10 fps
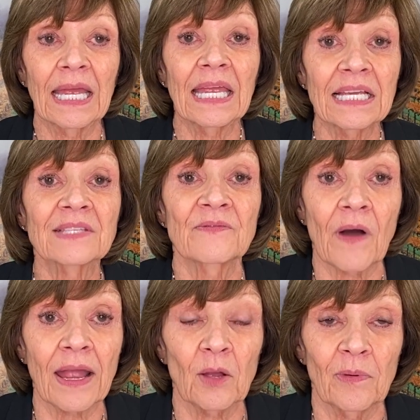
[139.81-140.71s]
is
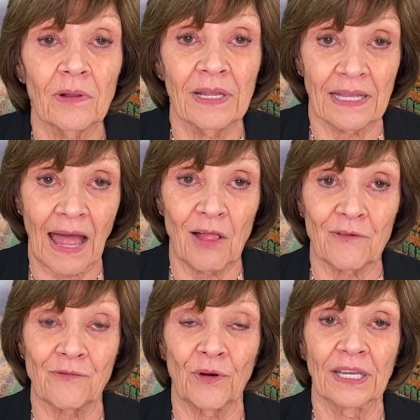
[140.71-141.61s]
viable in
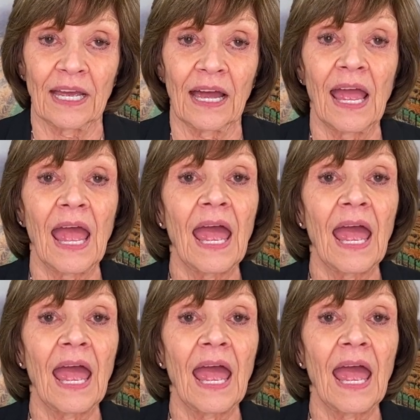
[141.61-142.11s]
California.